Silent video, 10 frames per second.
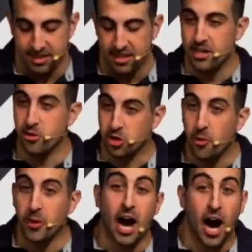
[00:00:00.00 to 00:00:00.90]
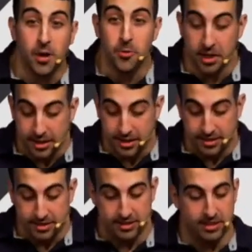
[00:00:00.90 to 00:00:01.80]
They're going hungry
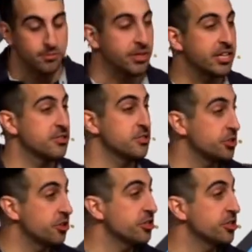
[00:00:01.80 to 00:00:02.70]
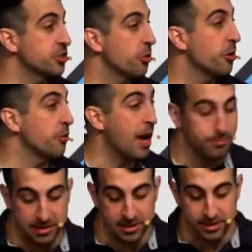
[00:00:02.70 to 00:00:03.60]
because the church is growing
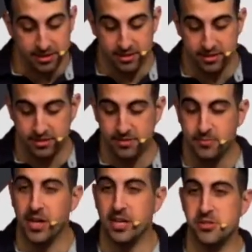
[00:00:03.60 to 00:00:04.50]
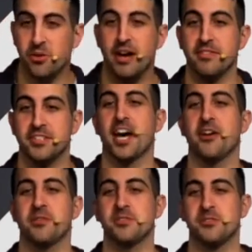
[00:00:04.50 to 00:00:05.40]
rapidly. And so I've entitled
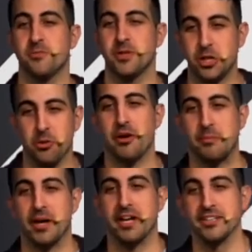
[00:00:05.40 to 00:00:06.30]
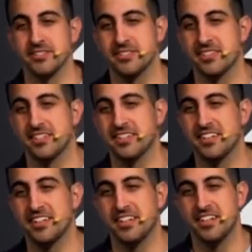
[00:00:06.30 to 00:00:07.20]
this sermon Growing Pains
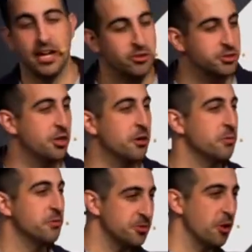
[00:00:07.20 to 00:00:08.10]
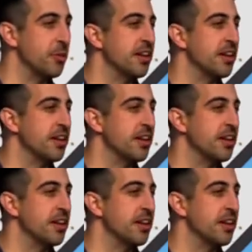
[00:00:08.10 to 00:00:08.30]
not the show, the sermon.